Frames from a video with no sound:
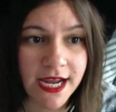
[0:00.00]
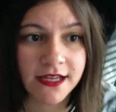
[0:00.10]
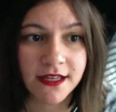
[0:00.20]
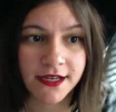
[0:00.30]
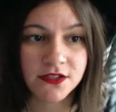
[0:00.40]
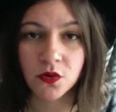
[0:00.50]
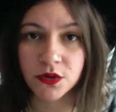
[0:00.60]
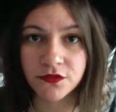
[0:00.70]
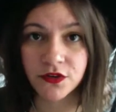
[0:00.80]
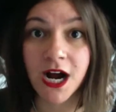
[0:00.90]
I, I totally
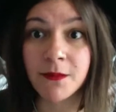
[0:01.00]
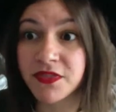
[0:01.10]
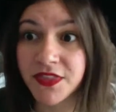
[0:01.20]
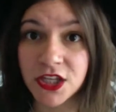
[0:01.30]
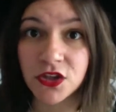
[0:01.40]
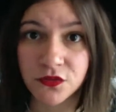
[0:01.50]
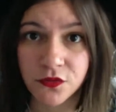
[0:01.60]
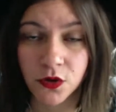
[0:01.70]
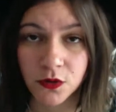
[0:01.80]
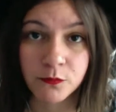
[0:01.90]
forgot, but thank you
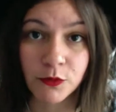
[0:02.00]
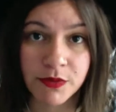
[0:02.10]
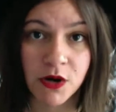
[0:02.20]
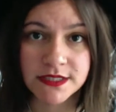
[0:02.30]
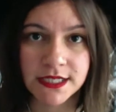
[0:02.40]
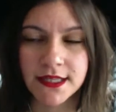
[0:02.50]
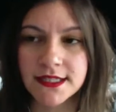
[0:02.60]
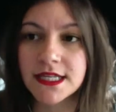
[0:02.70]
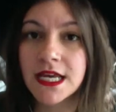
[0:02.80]
for reposting this.